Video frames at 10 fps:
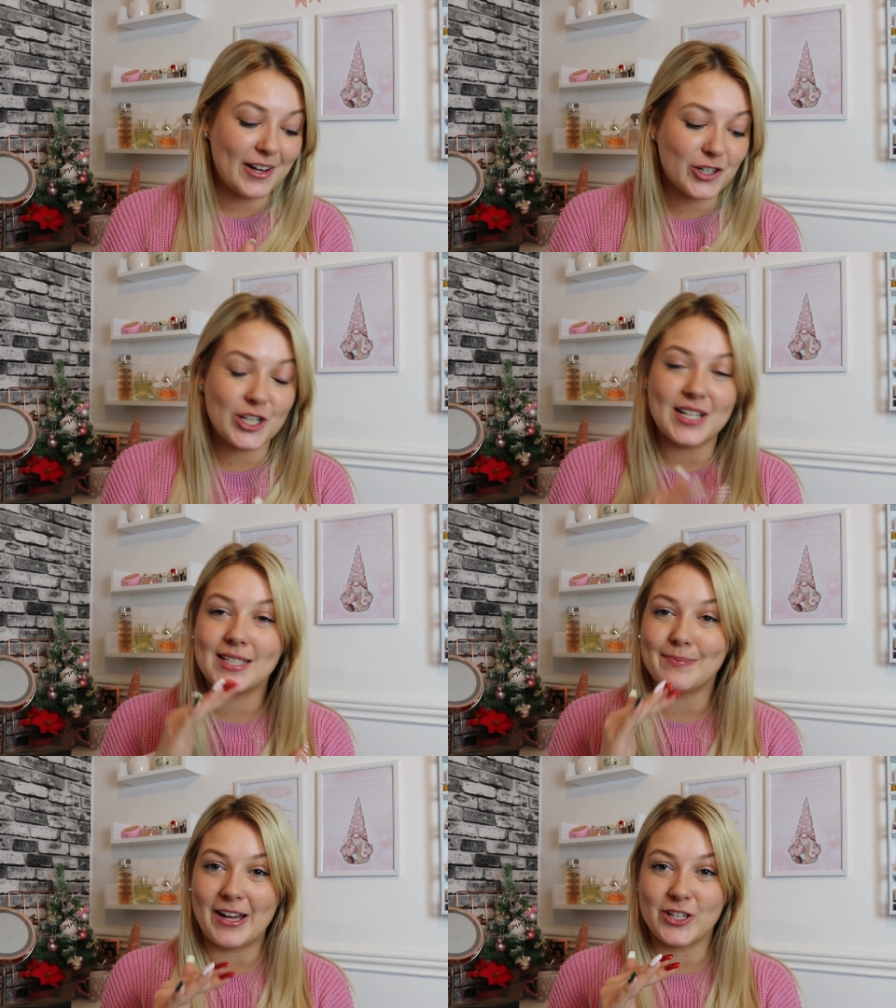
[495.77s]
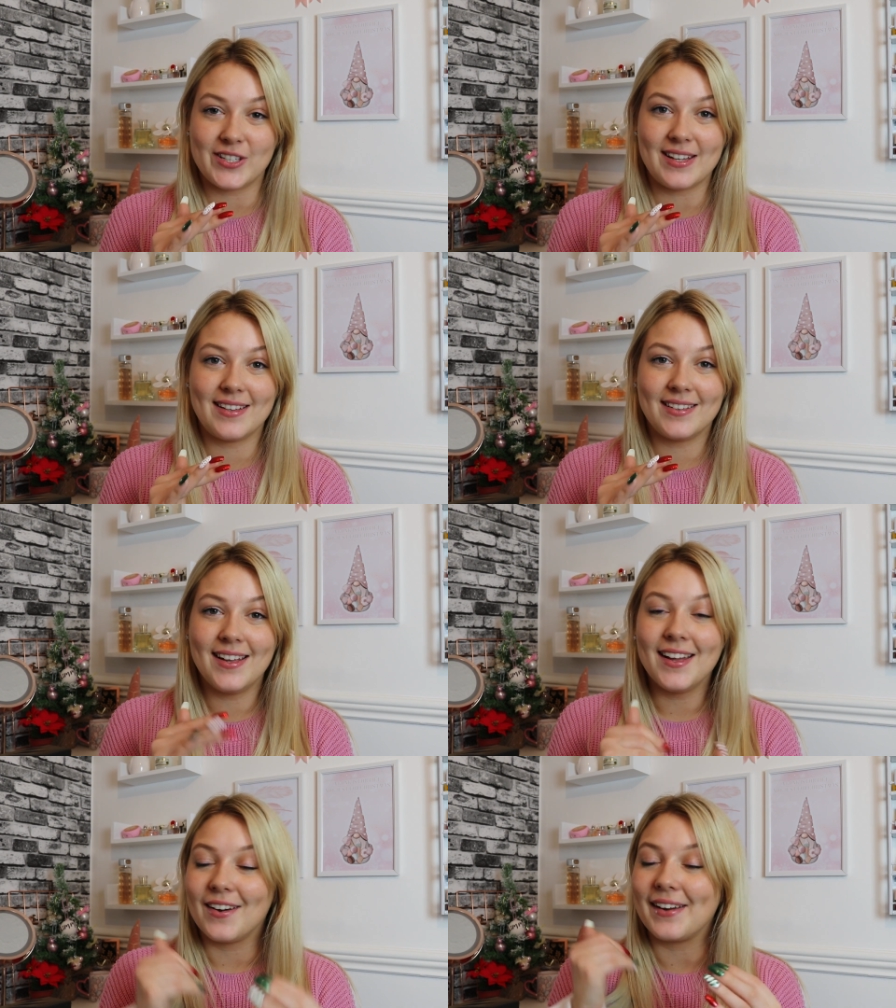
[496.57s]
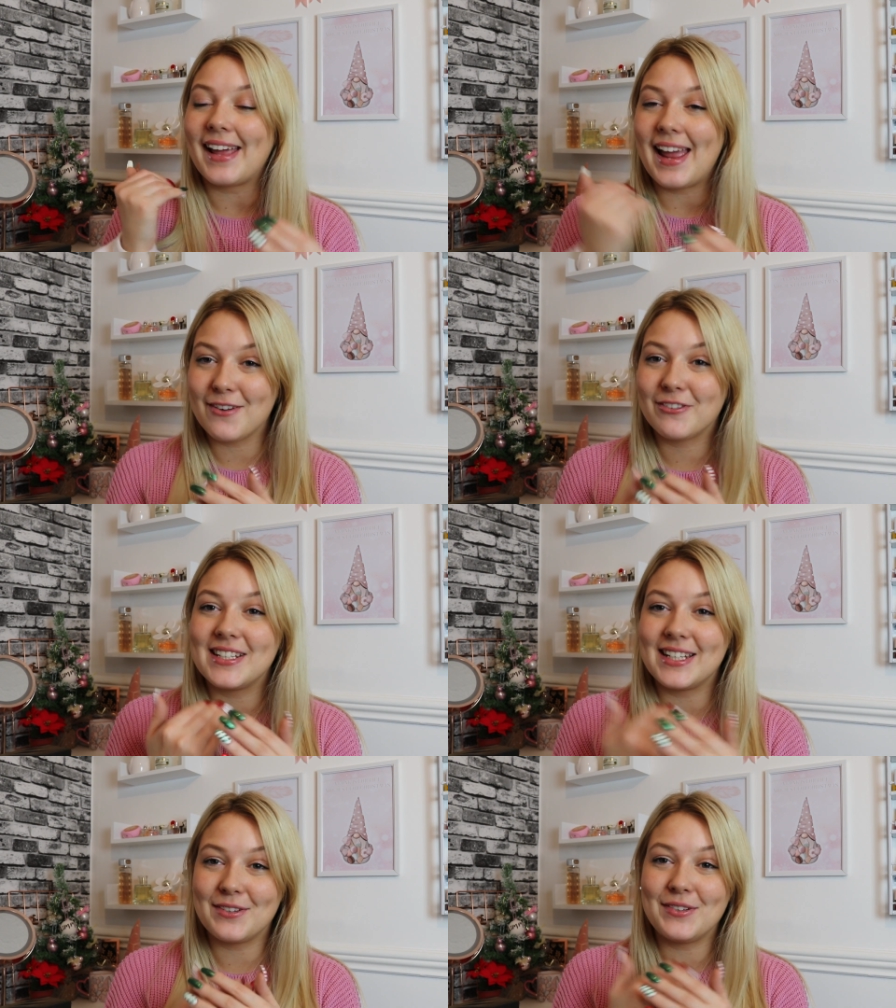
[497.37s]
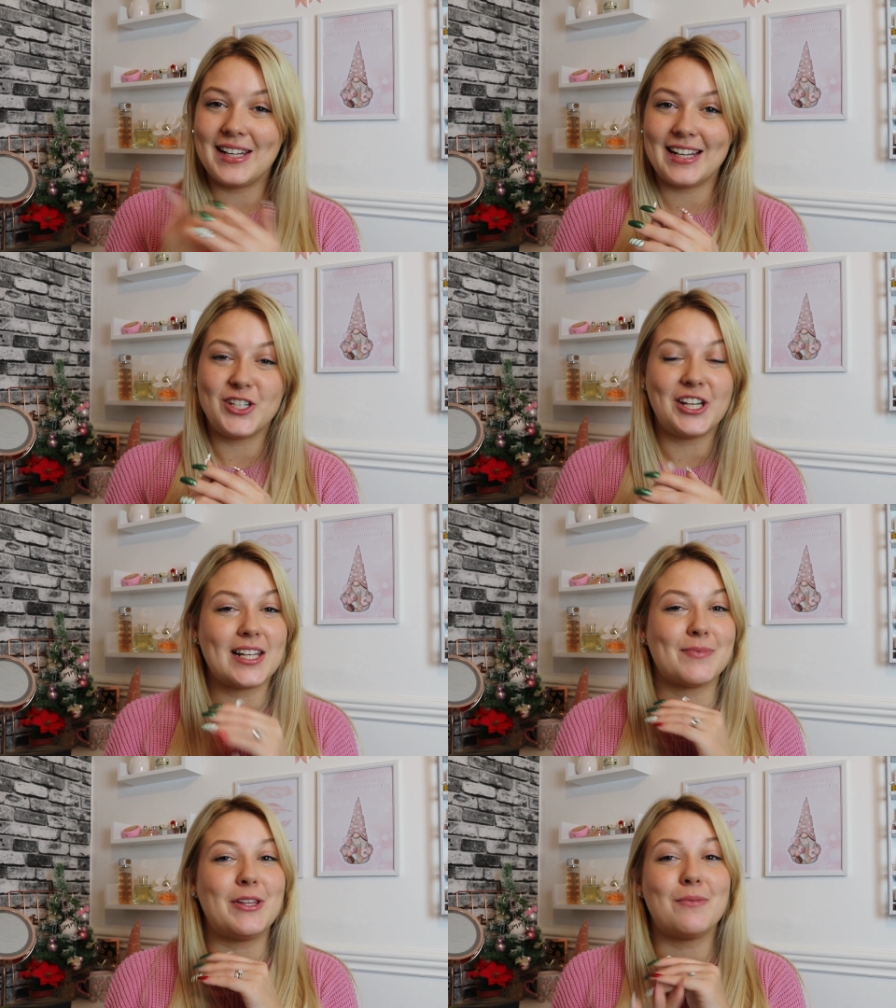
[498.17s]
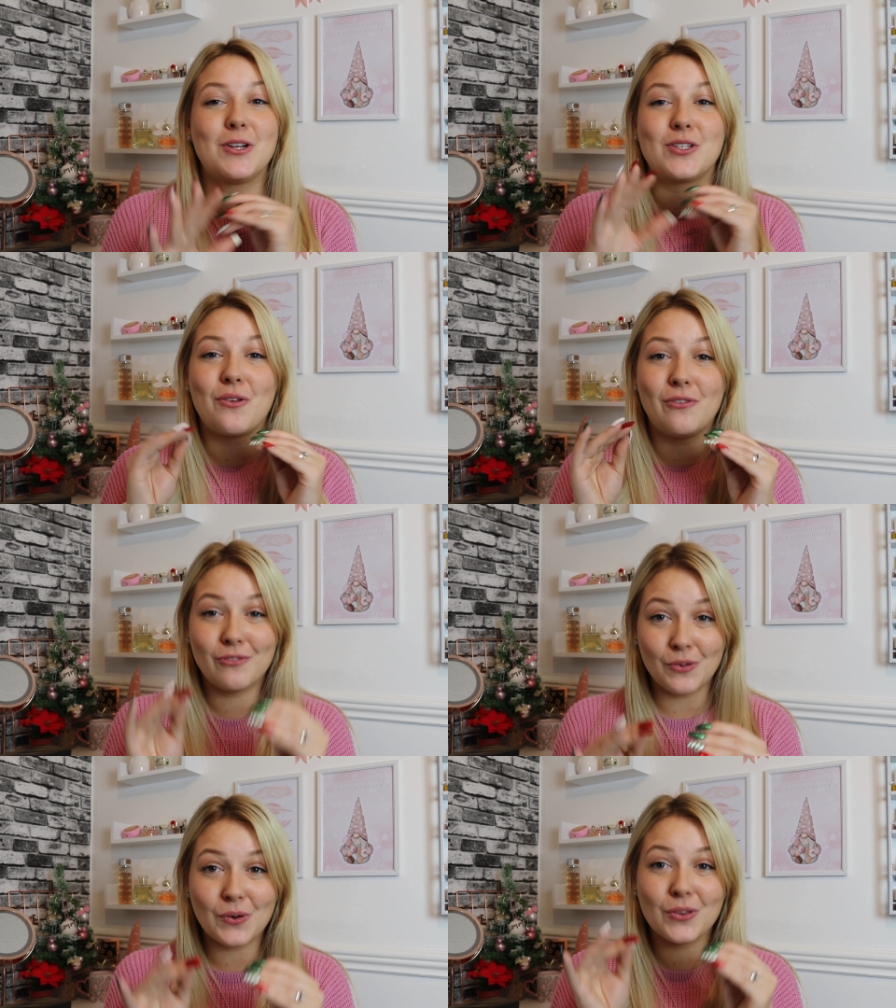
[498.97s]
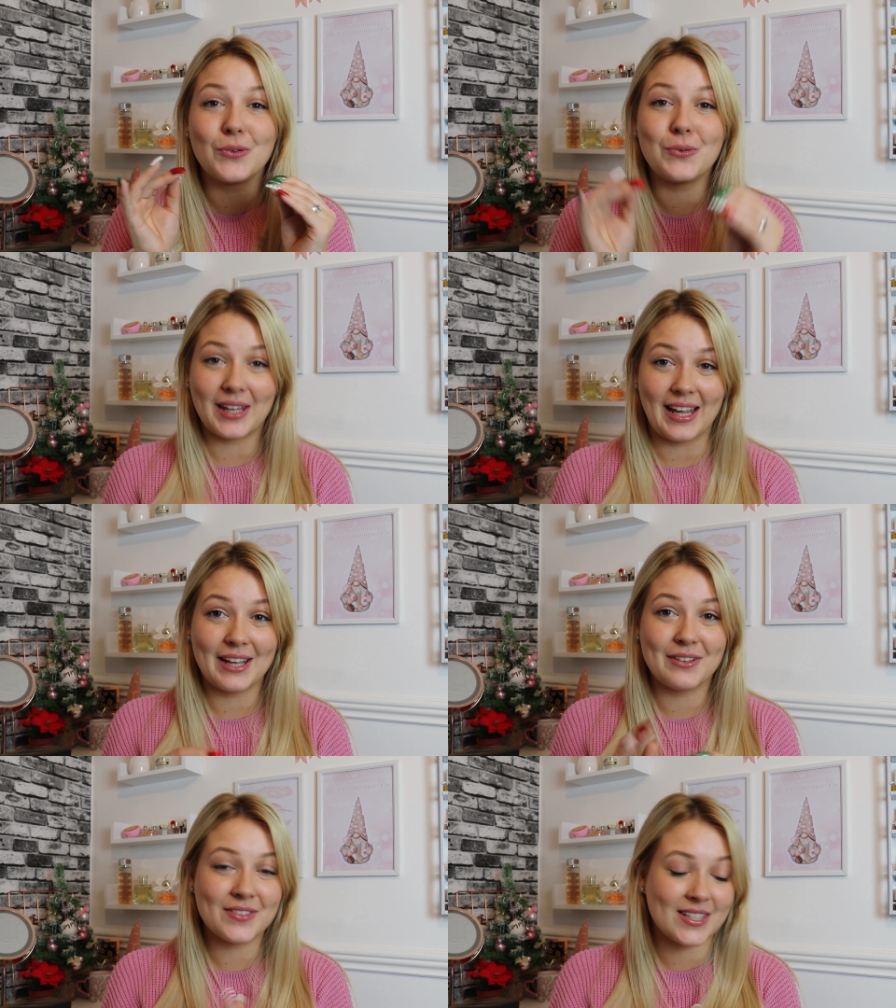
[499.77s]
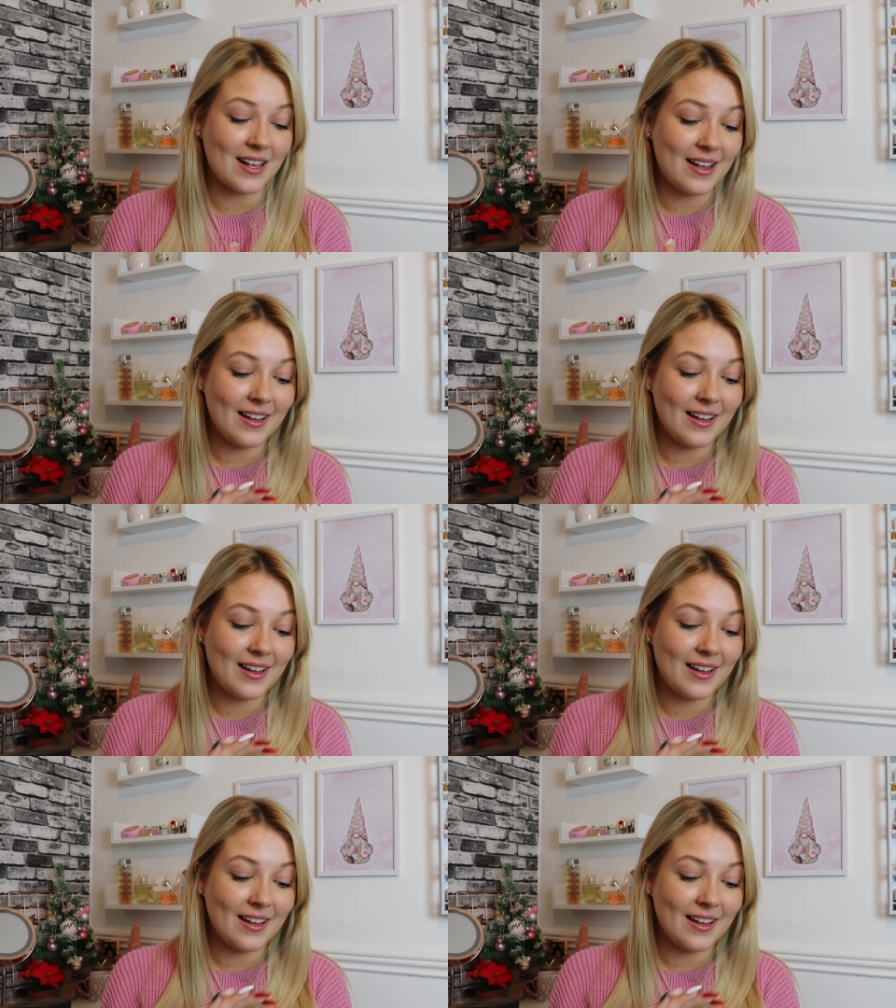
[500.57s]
and she smashes it. Like every single year she gets me the most thoughtful gifts.